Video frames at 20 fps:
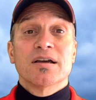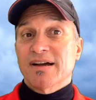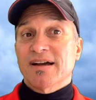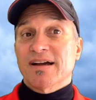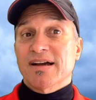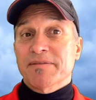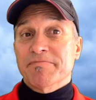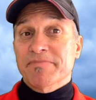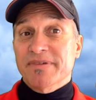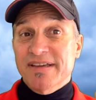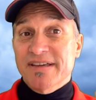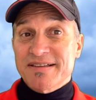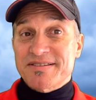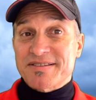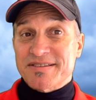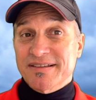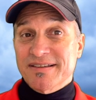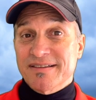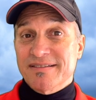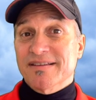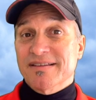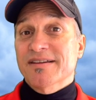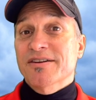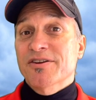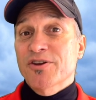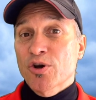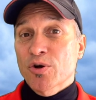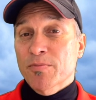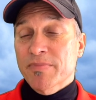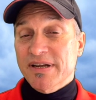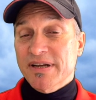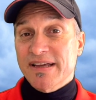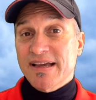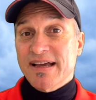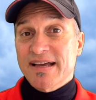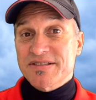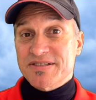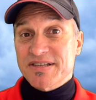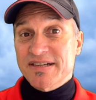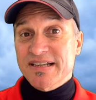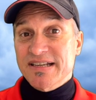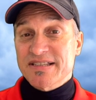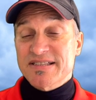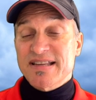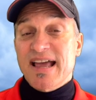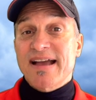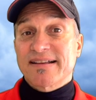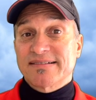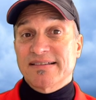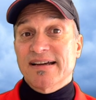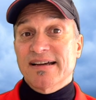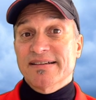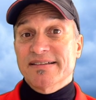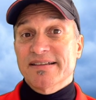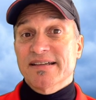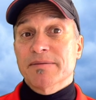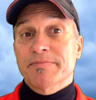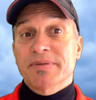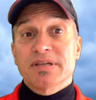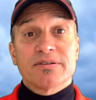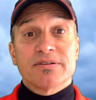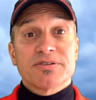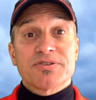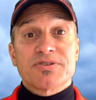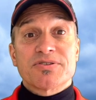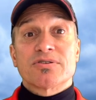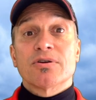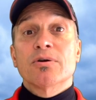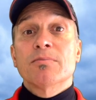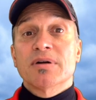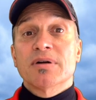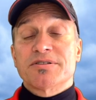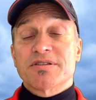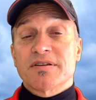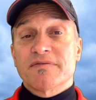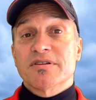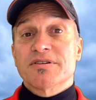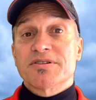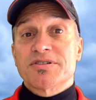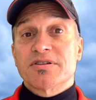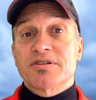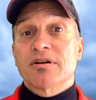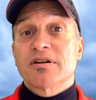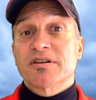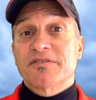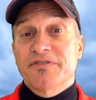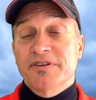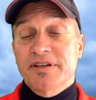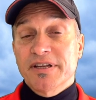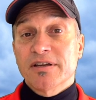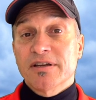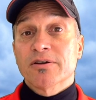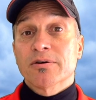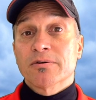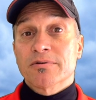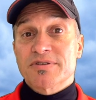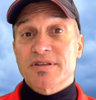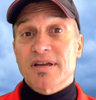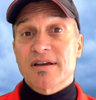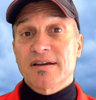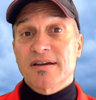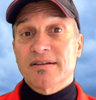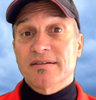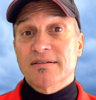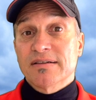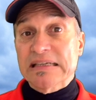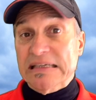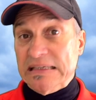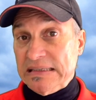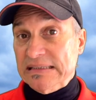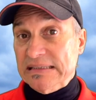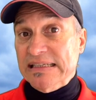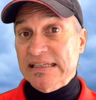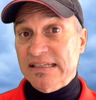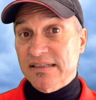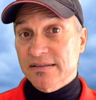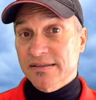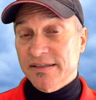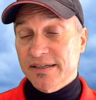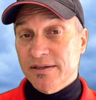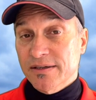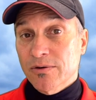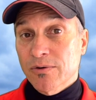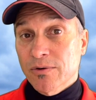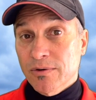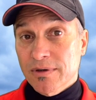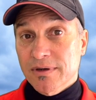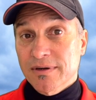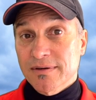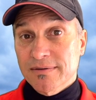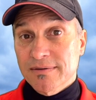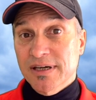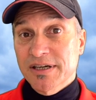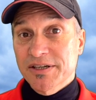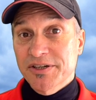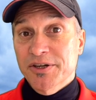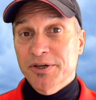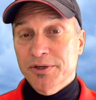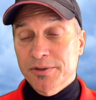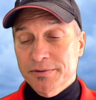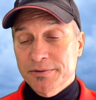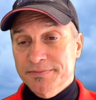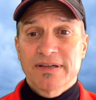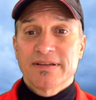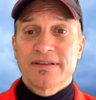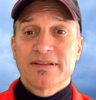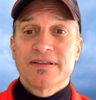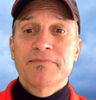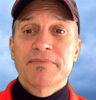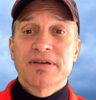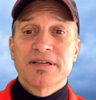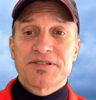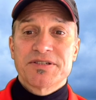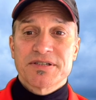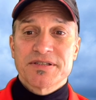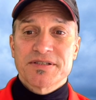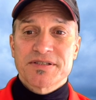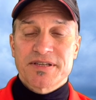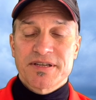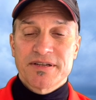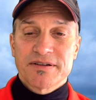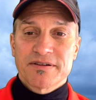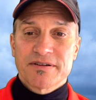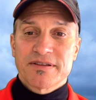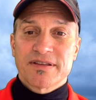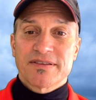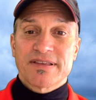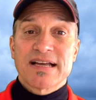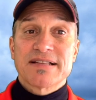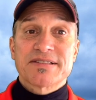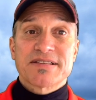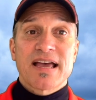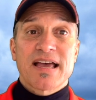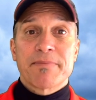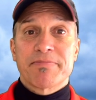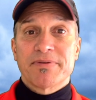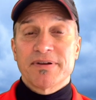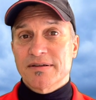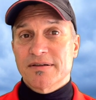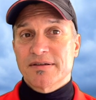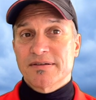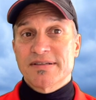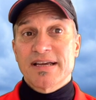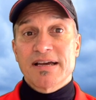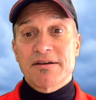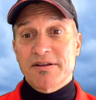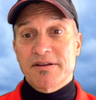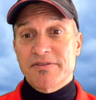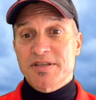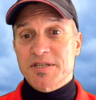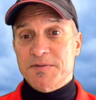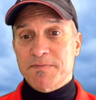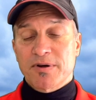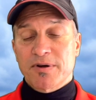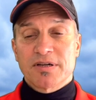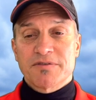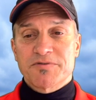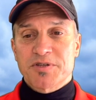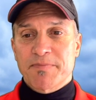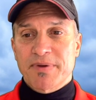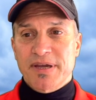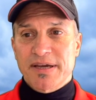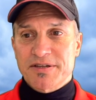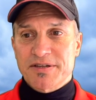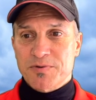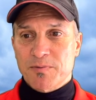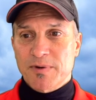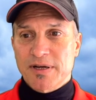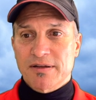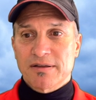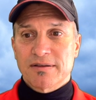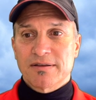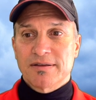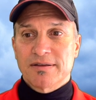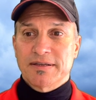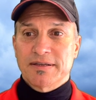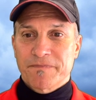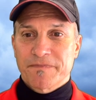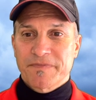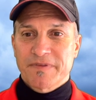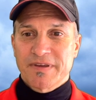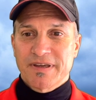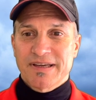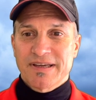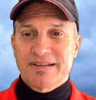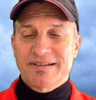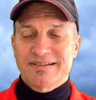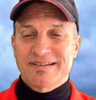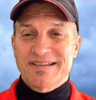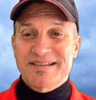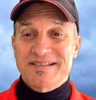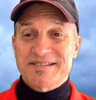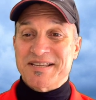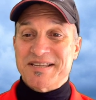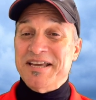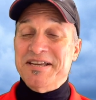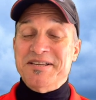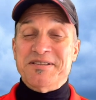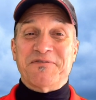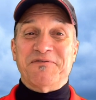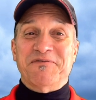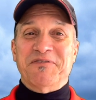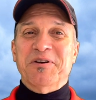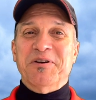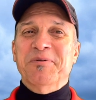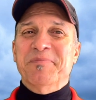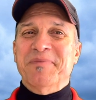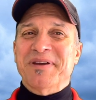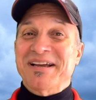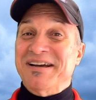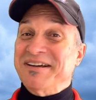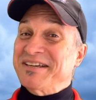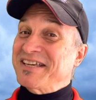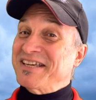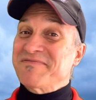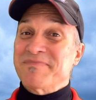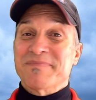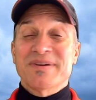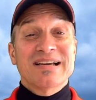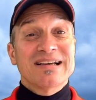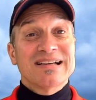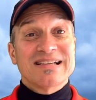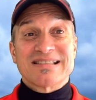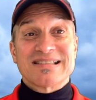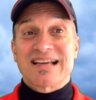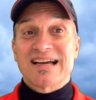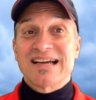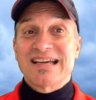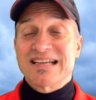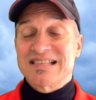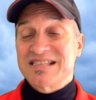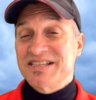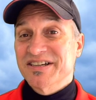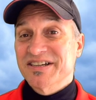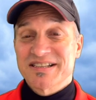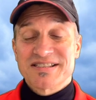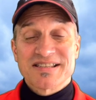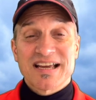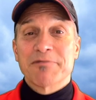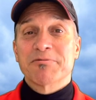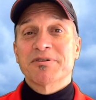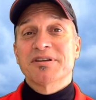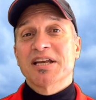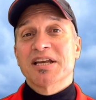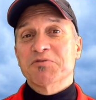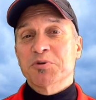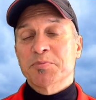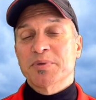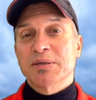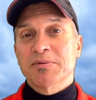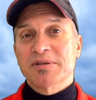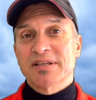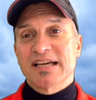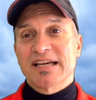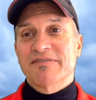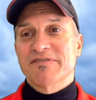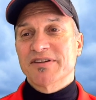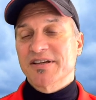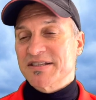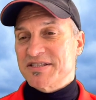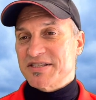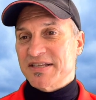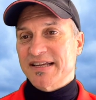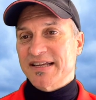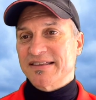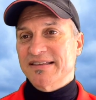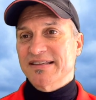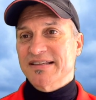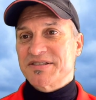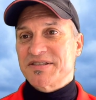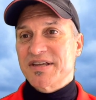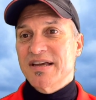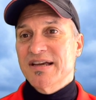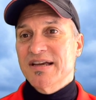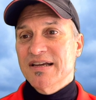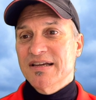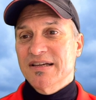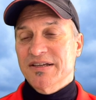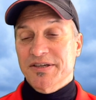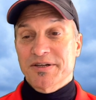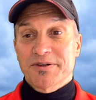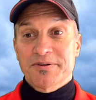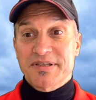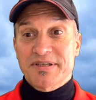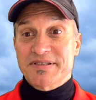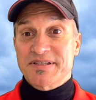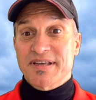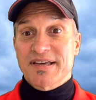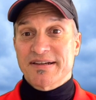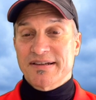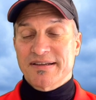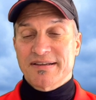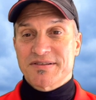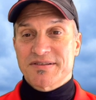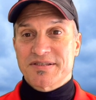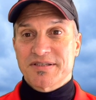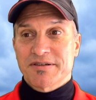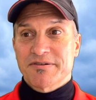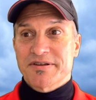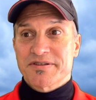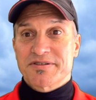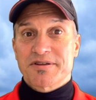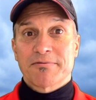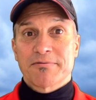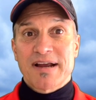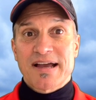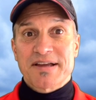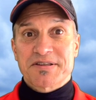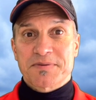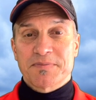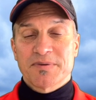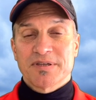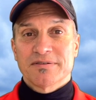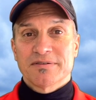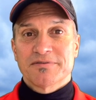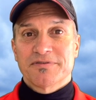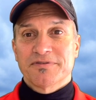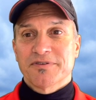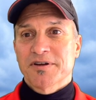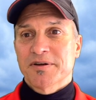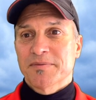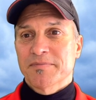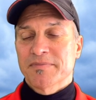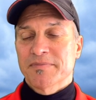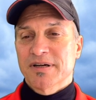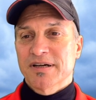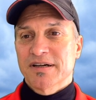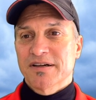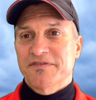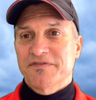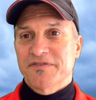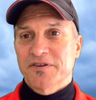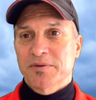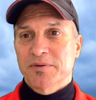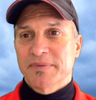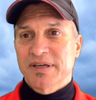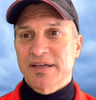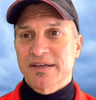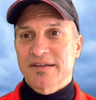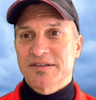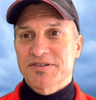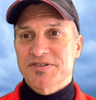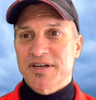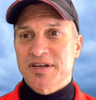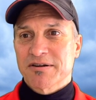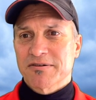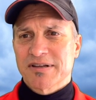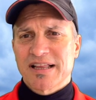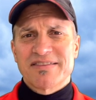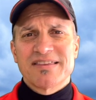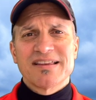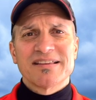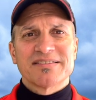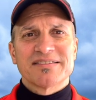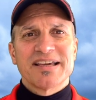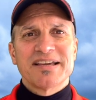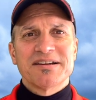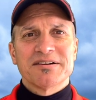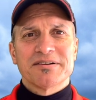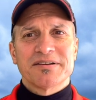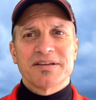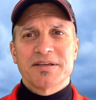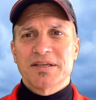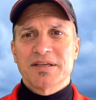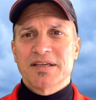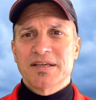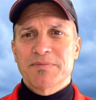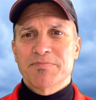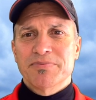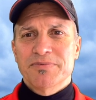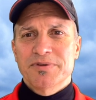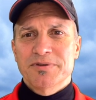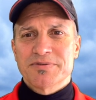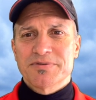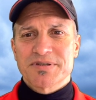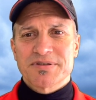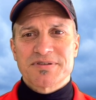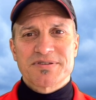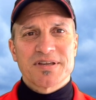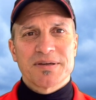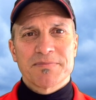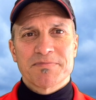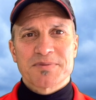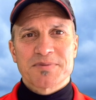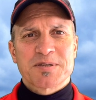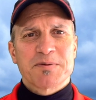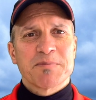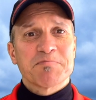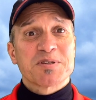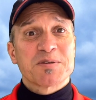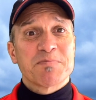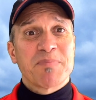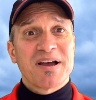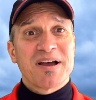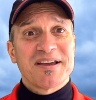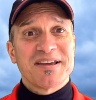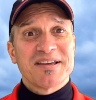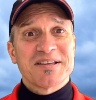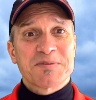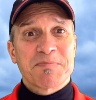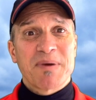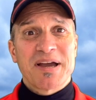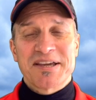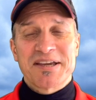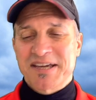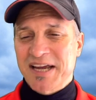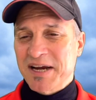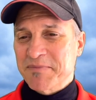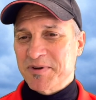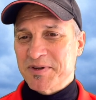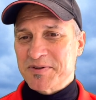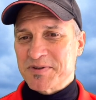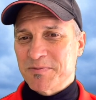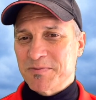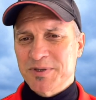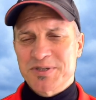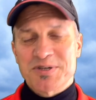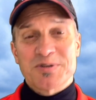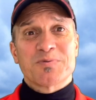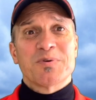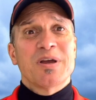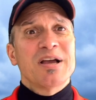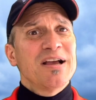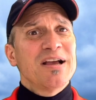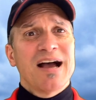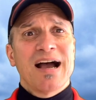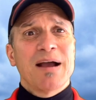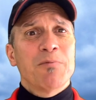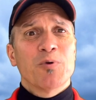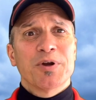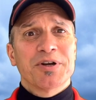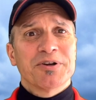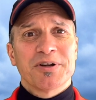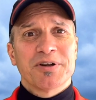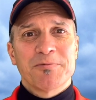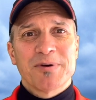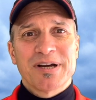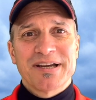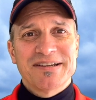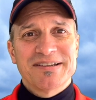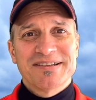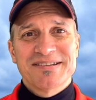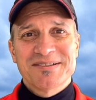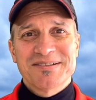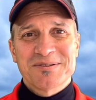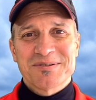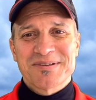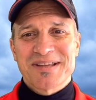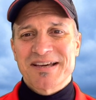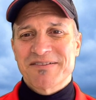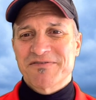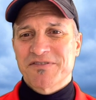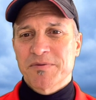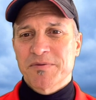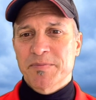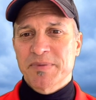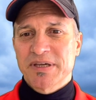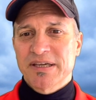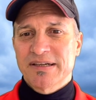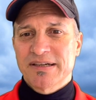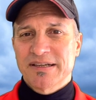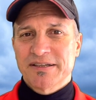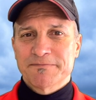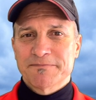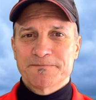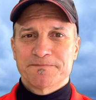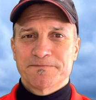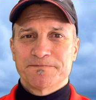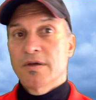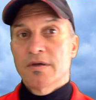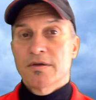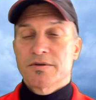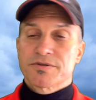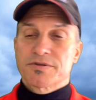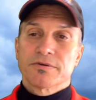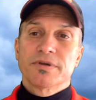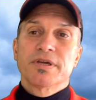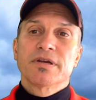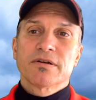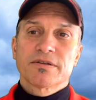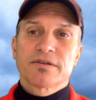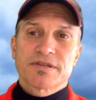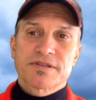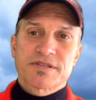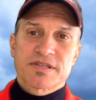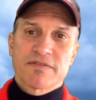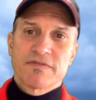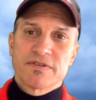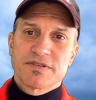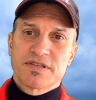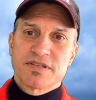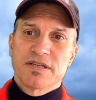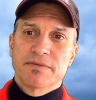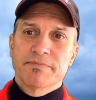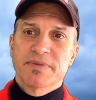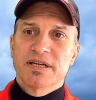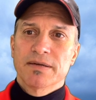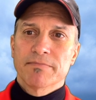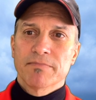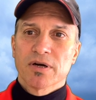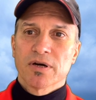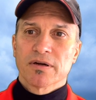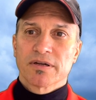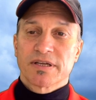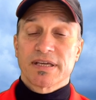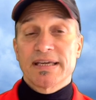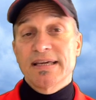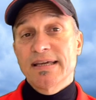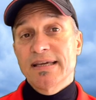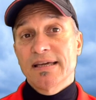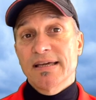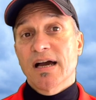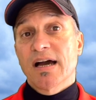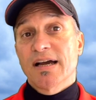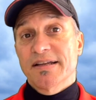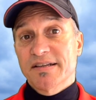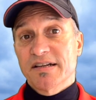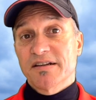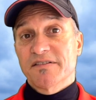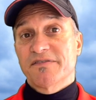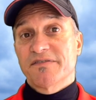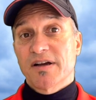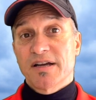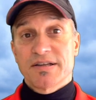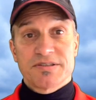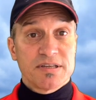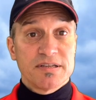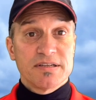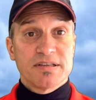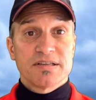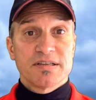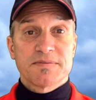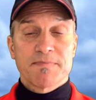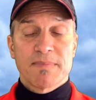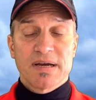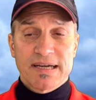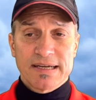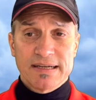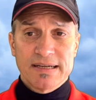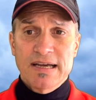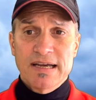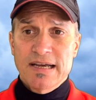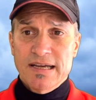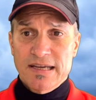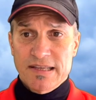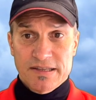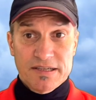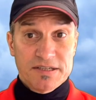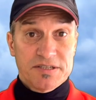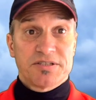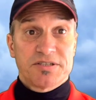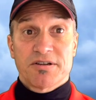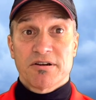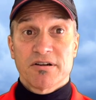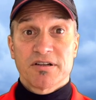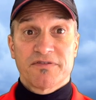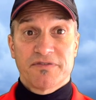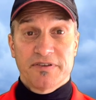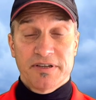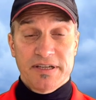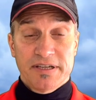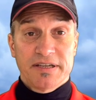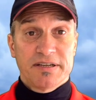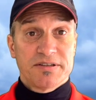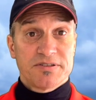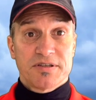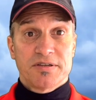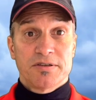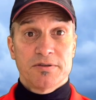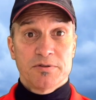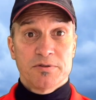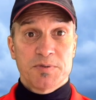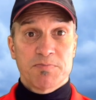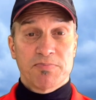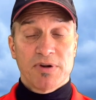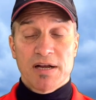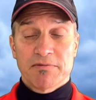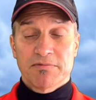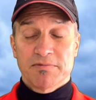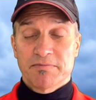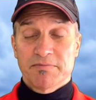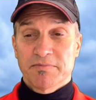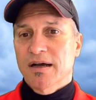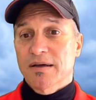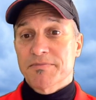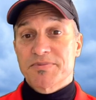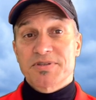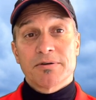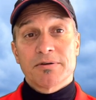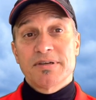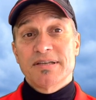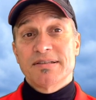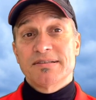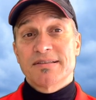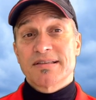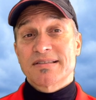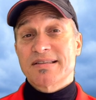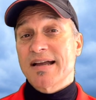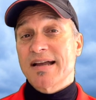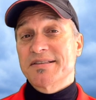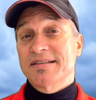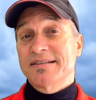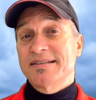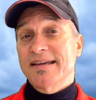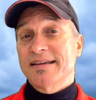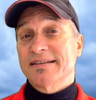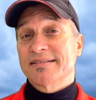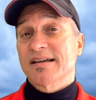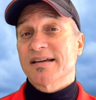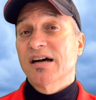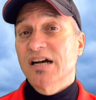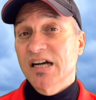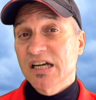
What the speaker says: I'm guessing that nobody has an exact idea because so much of this shark finning goes on illegally or unknown. He mentions here that that's happening down in this part of Japan as well. And he's filming. I'll give him, this guy has guts. I would never be able to have guts like this. You know, he's getting serious harassment from filming in general. I think later he uses some spy cameras, which is, I'm wondering why he didn't do that from the beginning. So here at the 17-minute mark, he identifies in his mind that shark finning is a huge problem. So he decides to take it to Hong